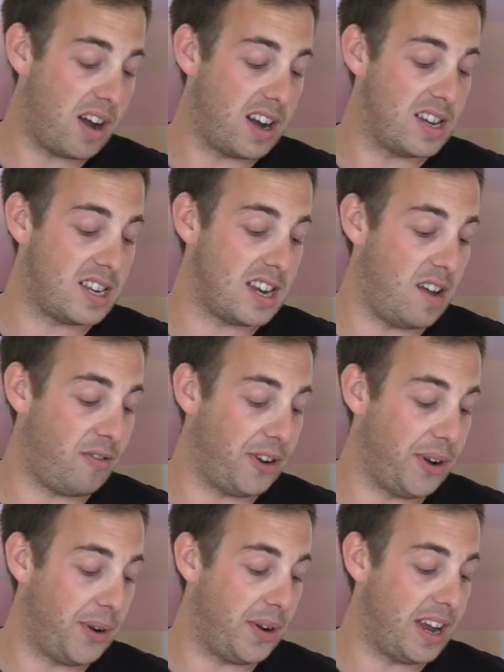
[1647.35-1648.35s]
because
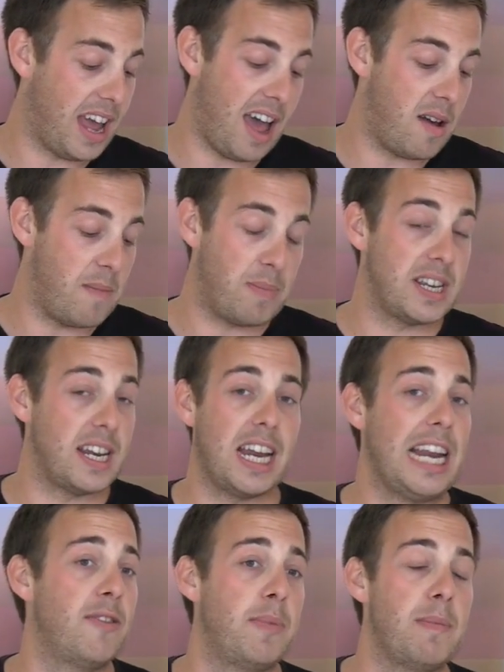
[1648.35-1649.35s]

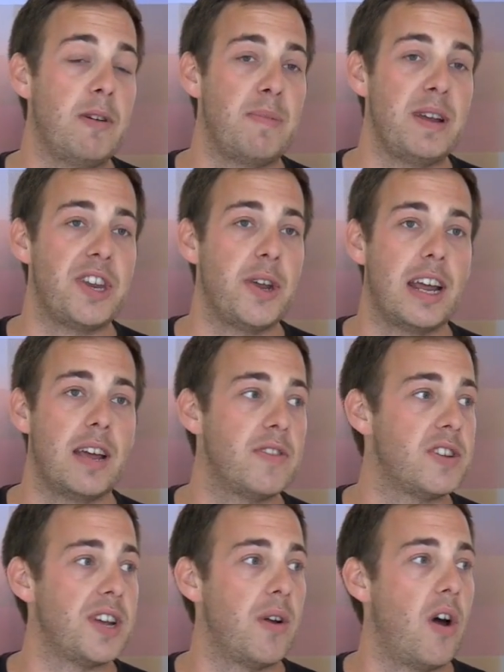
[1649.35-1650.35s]
particularly for people who've been doing it
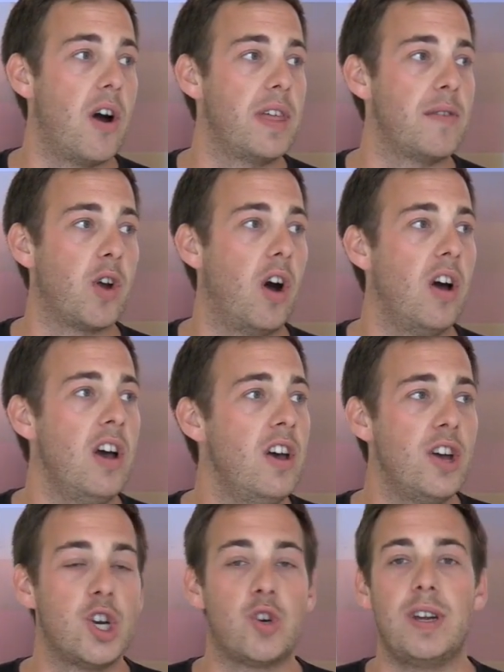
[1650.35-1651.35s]
for so long and they've got
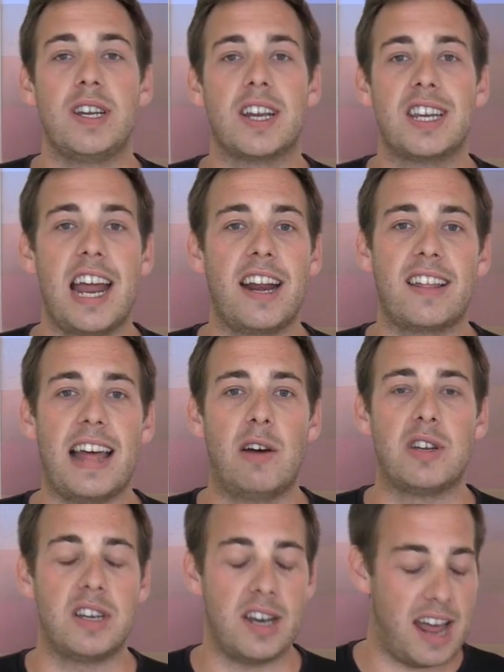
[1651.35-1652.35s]
trees containing
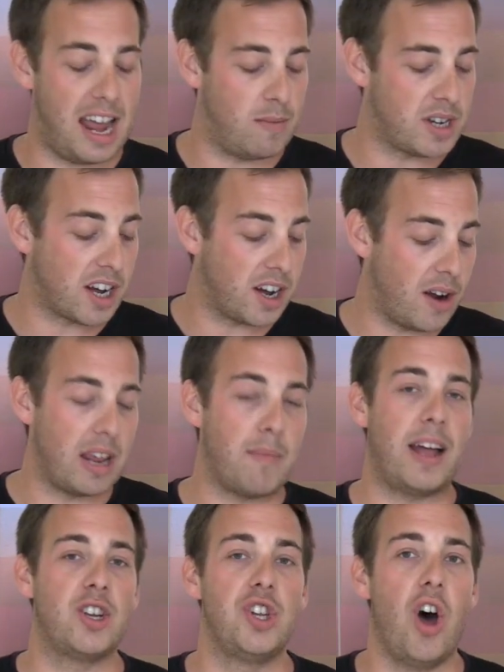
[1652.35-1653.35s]
thousands of names, I can only
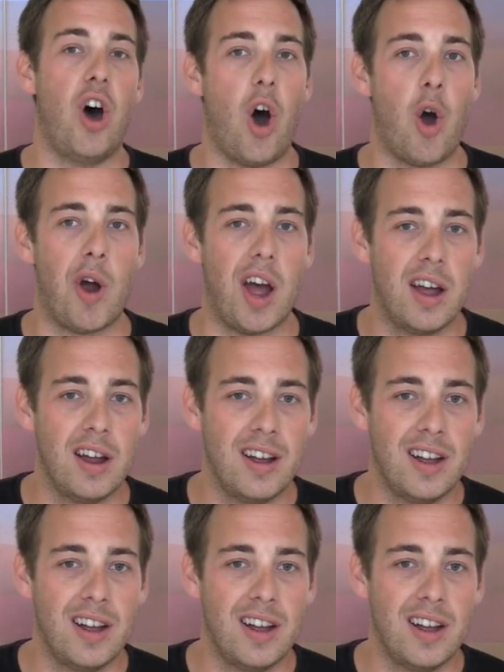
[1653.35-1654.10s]
imagine the horror